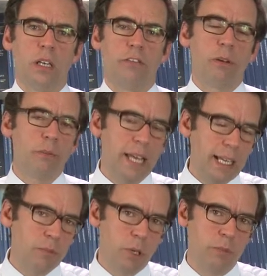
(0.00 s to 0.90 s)
From
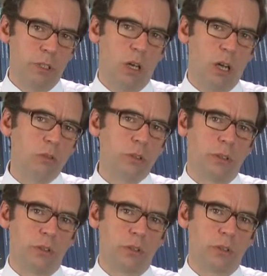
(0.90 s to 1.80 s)
that moment
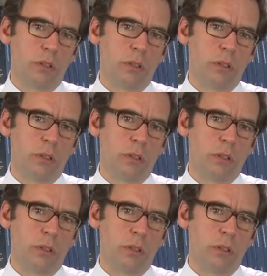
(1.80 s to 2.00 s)
onwards,